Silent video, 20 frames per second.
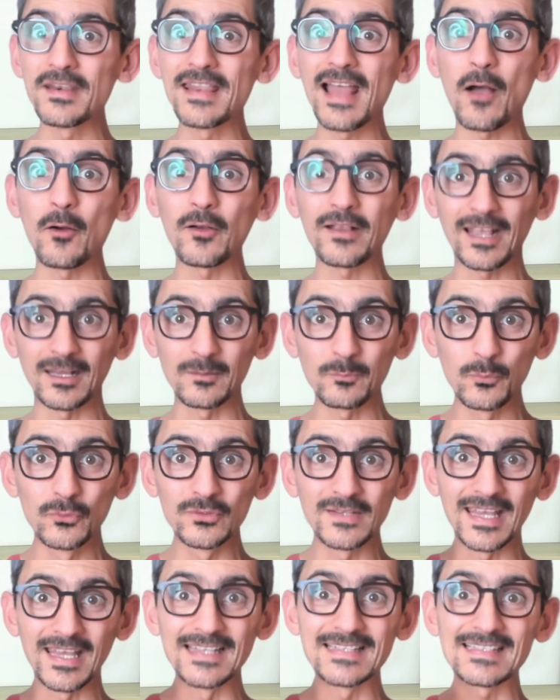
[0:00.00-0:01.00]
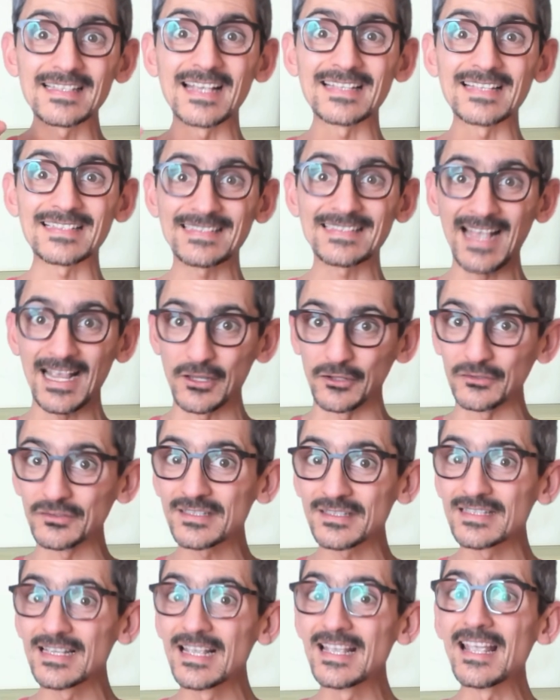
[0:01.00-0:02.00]
now can put his
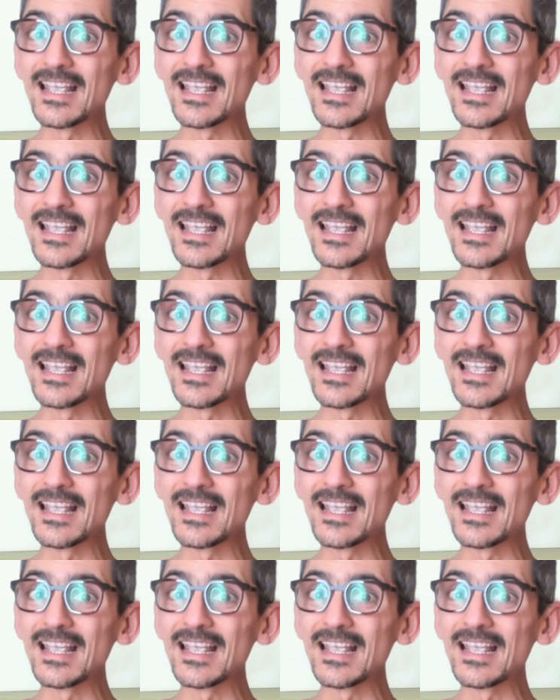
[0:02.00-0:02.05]
science